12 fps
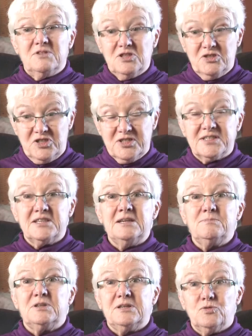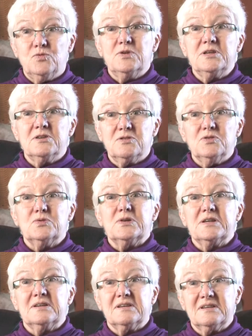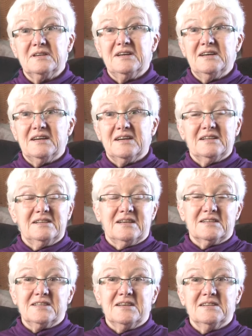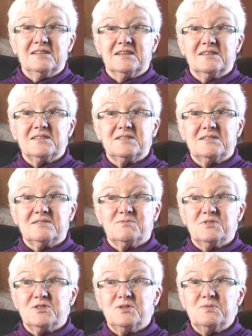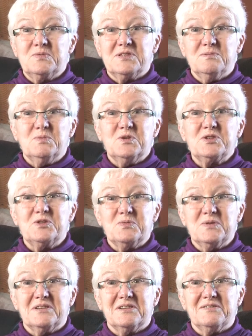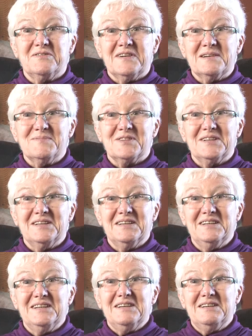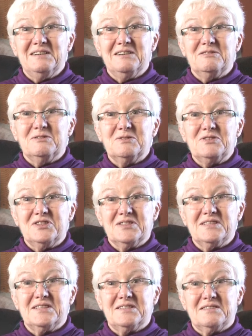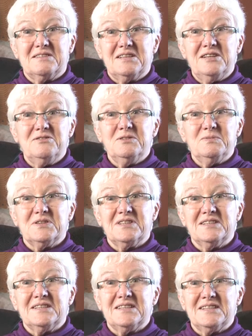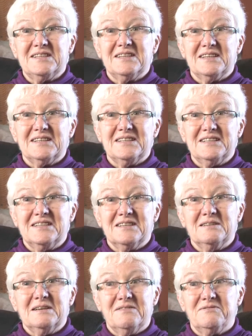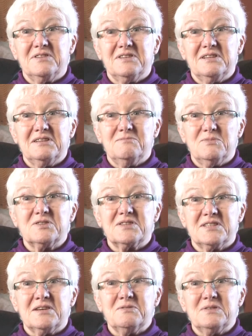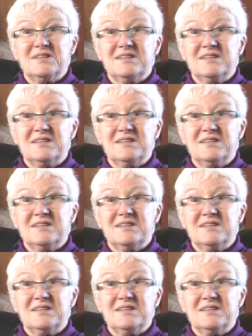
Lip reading: You just keep going and going. And that was always a motto in our family. Just get on with it, and everything works out.